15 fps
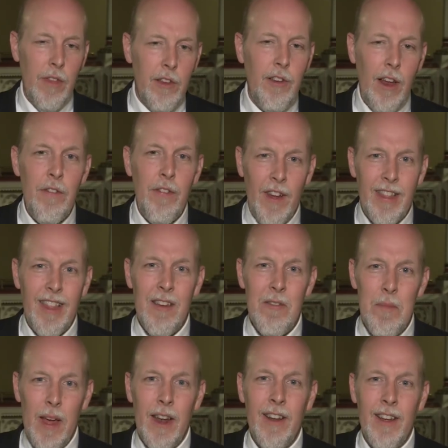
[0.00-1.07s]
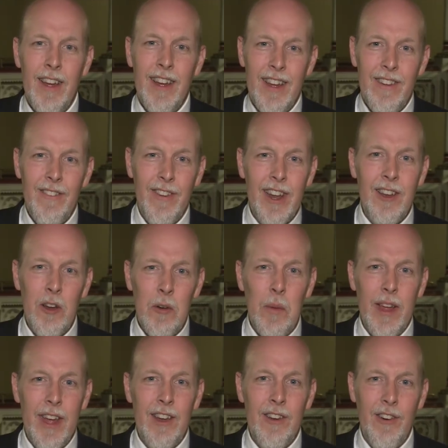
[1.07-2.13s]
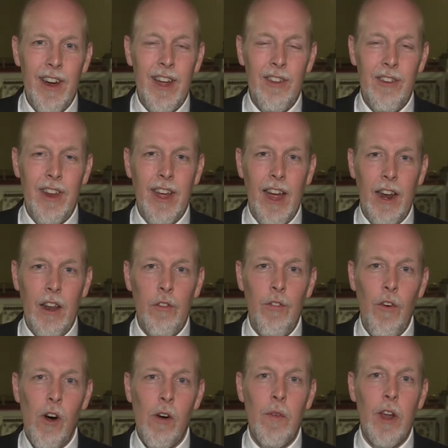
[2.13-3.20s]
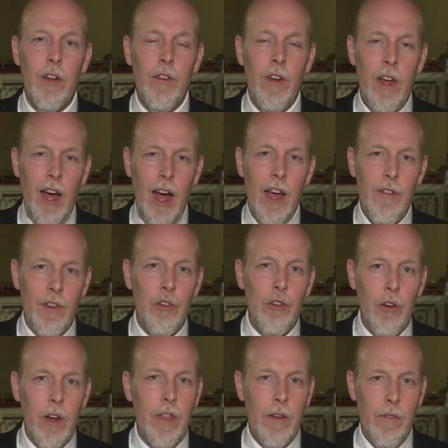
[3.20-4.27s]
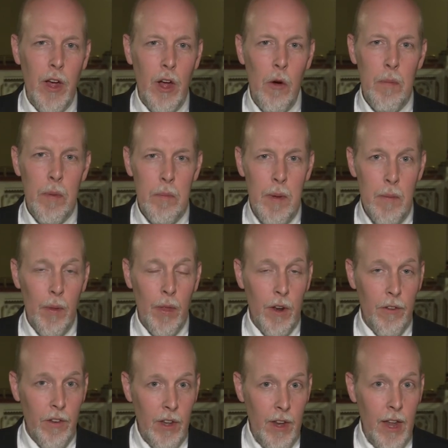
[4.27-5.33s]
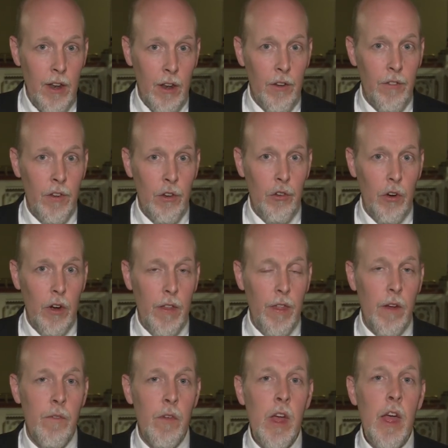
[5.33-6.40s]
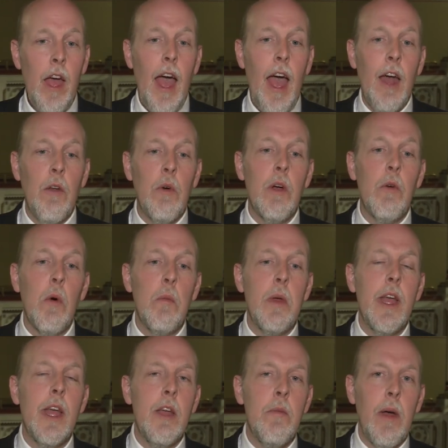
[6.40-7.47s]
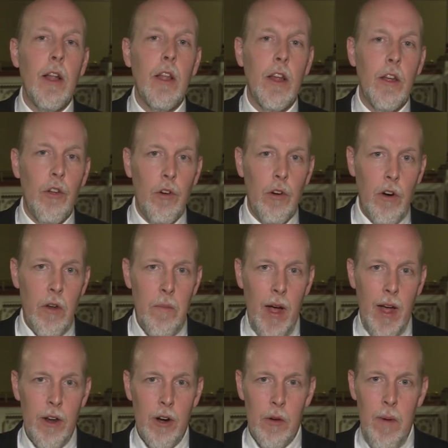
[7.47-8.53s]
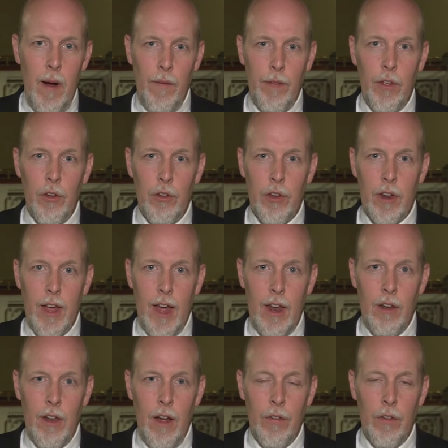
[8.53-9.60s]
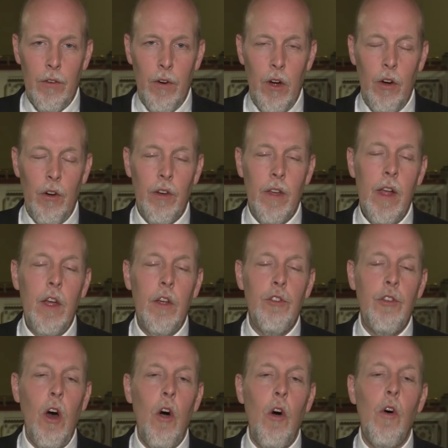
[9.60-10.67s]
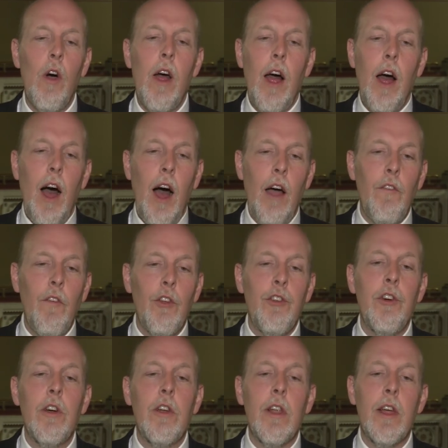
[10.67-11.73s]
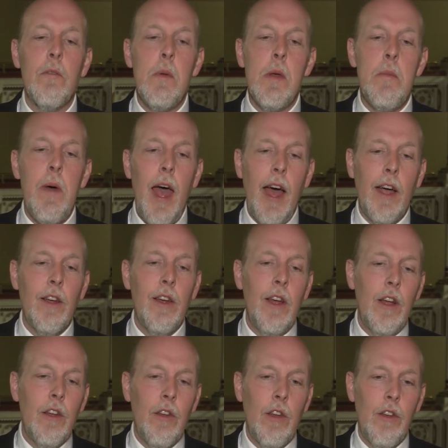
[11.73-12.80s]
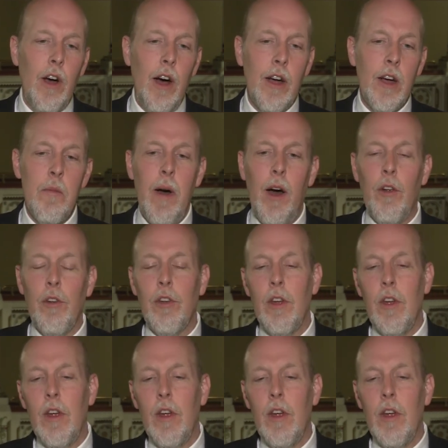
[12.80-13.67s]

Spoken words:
least I thought they've been reasonably interesting and informative. I've enjoyed them. I hope the people that have attended have enjoyed them. And we will be emailing you a reminder about those again down the road. So I will certainly be back to talk about